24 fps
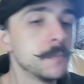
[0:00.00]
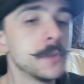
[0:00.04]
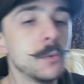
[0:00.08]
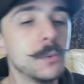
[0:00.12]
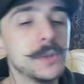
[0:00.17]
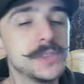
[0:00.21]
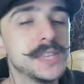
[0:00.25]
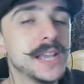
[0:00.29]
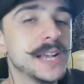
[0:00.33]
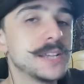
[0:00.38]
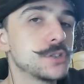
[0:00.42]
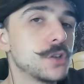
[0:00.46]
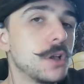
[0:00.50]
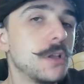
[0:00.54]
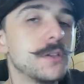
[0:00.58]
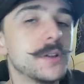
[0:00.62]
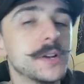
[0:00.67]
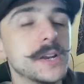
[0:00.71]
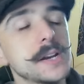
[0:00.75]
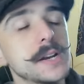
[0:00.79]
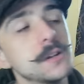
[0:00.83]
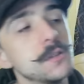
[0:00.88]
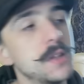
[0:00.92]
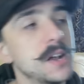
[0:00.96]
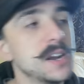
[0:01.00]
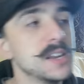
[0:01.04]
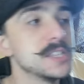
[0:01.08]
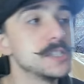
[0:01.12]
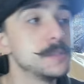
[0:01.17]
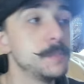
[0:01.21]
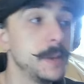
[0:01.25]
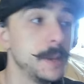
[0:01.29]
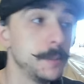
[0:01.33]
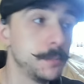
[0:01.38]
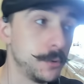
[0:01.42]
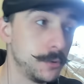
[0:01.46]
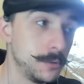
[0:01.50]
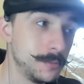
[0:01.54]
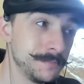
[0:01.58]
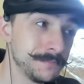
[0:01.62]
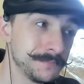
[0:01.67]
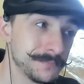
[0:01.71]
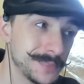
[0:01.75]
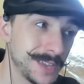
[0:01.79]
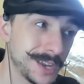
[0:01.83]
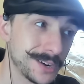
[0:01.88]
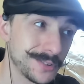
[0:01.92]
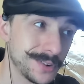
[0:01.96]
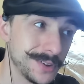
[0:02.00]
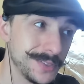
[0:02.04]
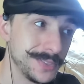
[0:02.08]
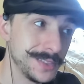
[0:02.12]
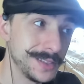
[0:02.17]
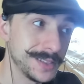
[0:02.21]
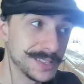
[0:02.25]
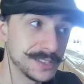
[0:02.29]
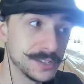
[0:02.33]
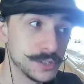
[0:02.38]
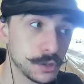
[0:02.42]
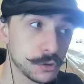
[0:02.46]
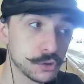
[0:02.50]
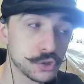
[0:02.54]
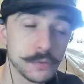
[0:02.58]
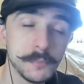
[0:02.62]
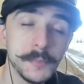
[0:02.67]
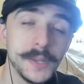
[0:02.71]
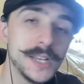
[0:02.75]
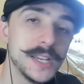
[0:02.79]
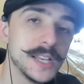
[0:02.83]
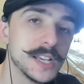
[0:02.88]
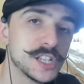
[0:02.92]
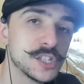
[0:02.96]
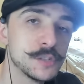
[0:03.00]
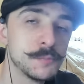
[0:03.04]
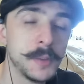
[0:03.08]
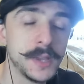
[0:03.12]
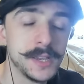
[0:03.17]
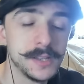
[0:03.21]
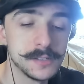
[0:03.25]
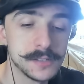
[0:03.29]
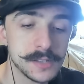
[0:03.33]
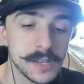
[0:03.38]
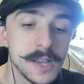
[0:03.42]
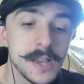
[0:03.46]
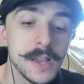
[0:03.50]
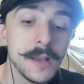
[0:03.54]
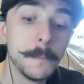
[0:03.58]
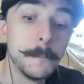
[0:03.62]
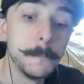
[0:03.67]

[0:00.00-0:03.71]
with Tess Holliday and a lot of these people that are in the like social media space,